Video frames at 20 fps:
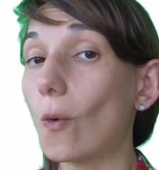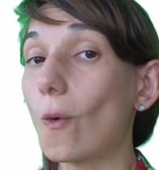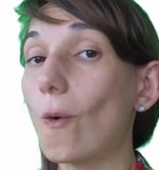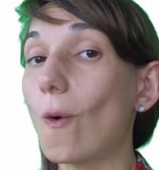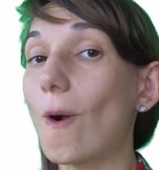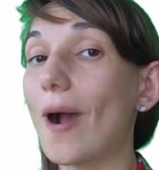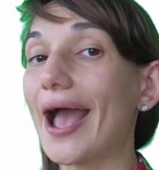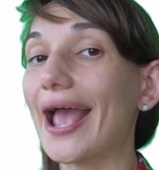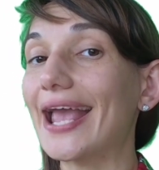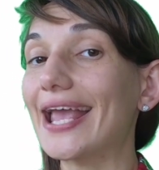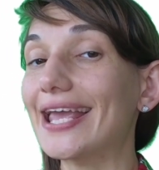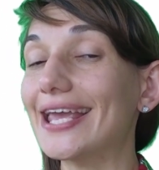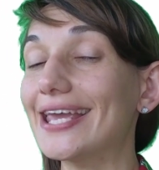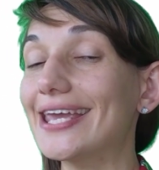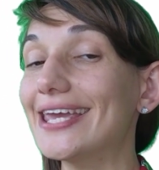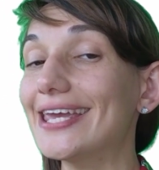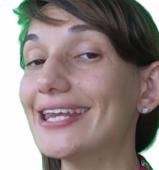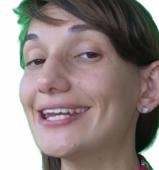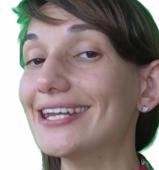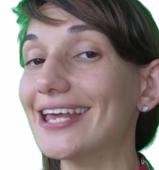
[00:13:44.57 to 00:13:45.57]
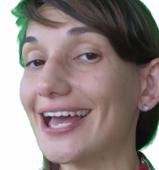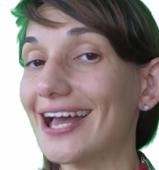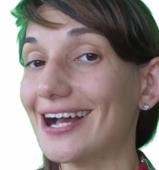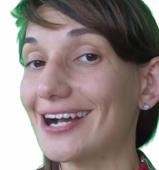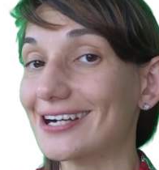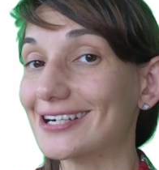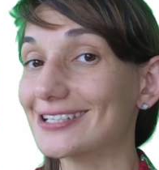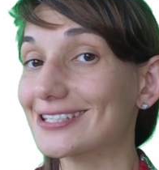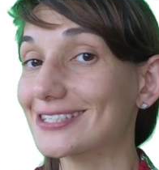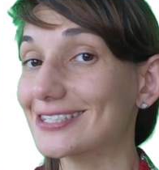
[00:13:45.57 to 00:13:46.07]
or
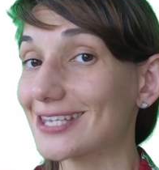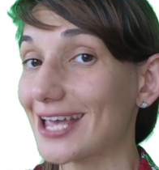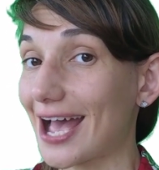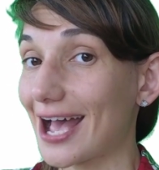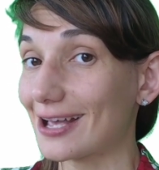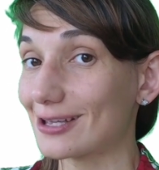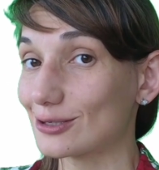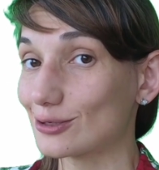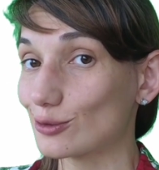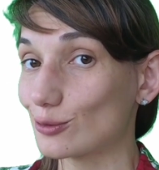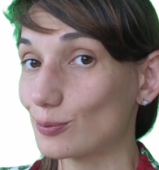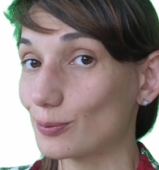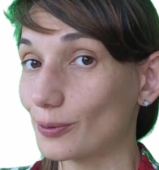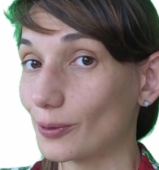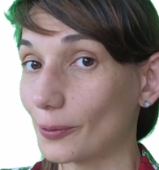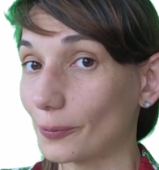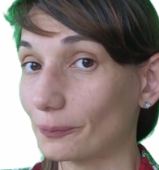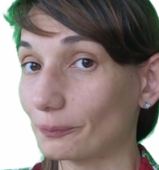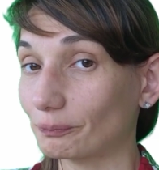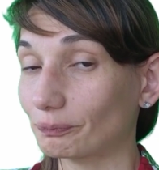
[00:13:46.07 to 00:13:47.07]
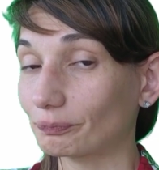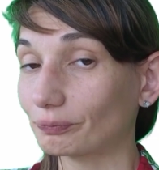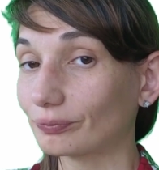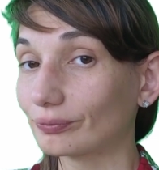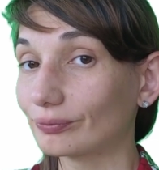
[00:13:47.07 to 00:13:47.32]
inaccessible.